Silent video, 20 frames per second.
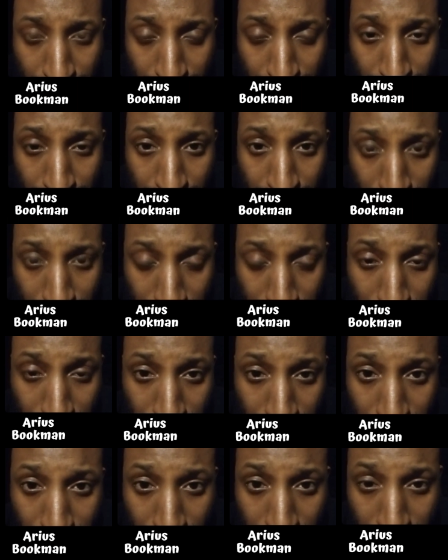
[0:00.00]

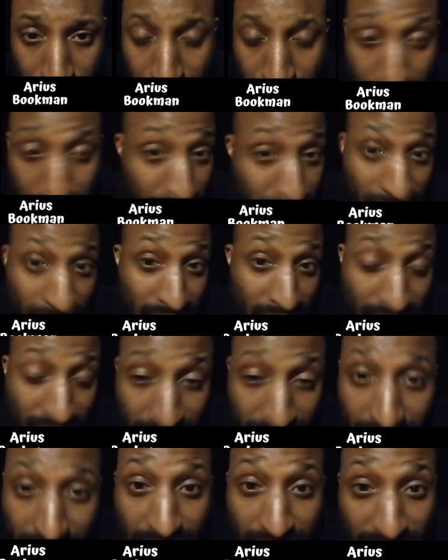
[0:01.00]

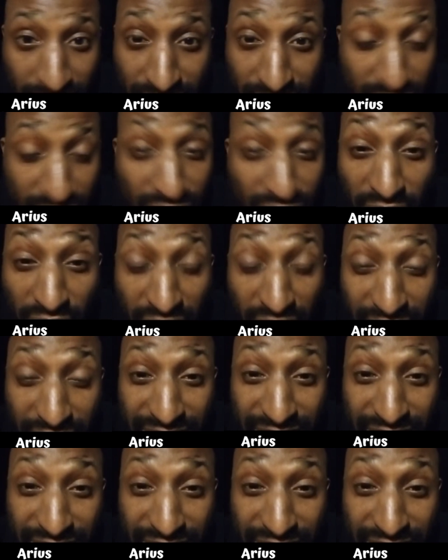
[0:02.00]
(silent)